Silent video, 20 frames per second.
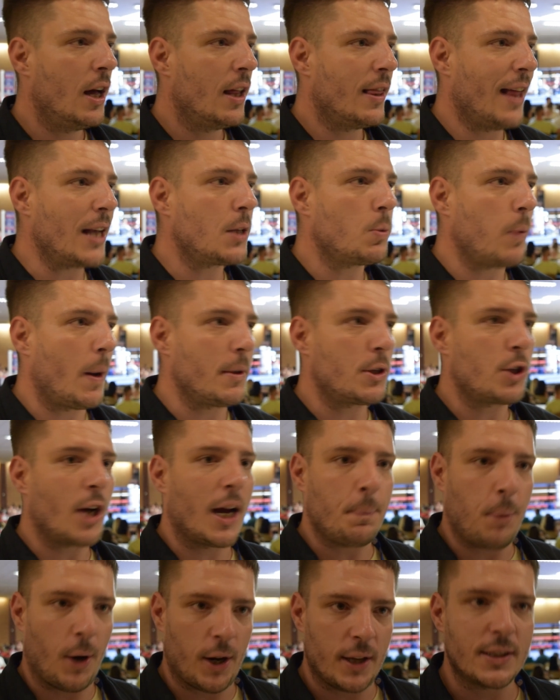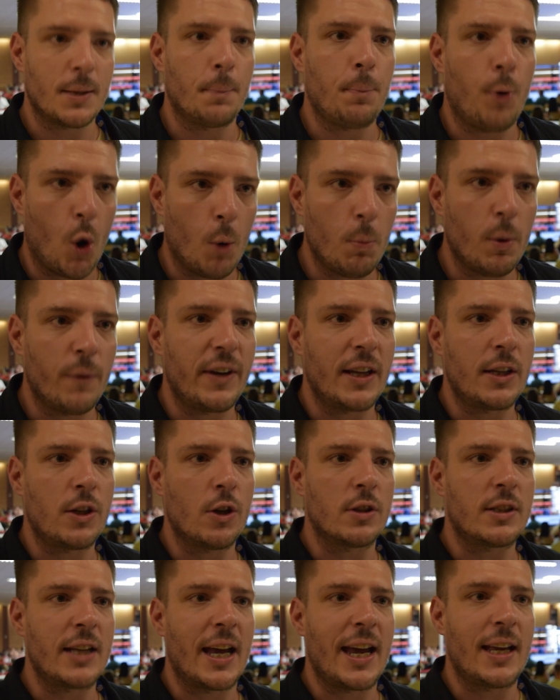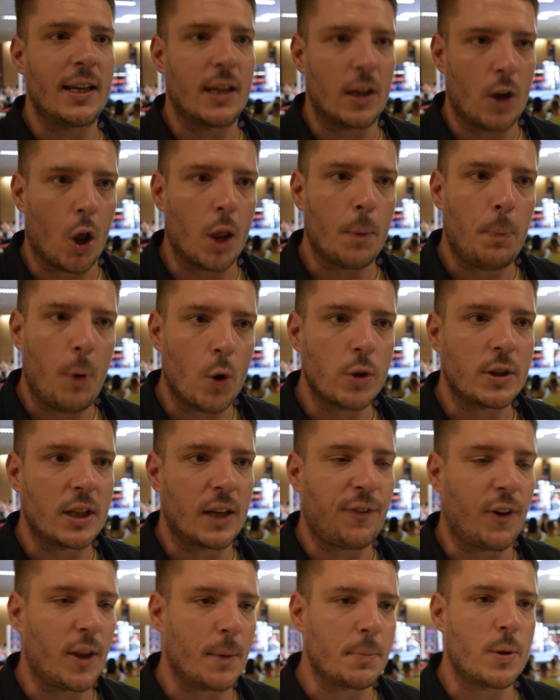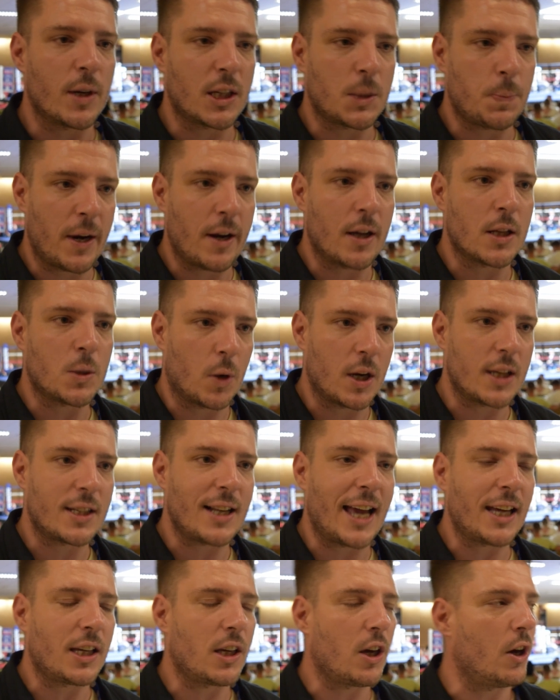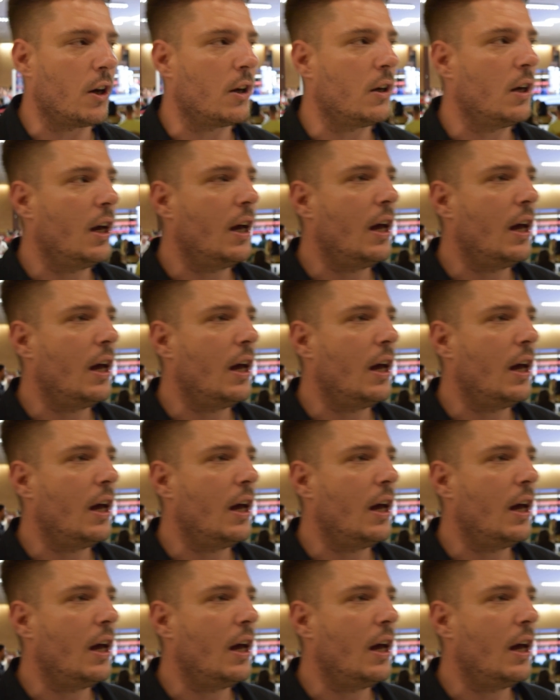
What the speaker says: That's why we try putting some promo videos in and all the posters for them to experience what it's like here.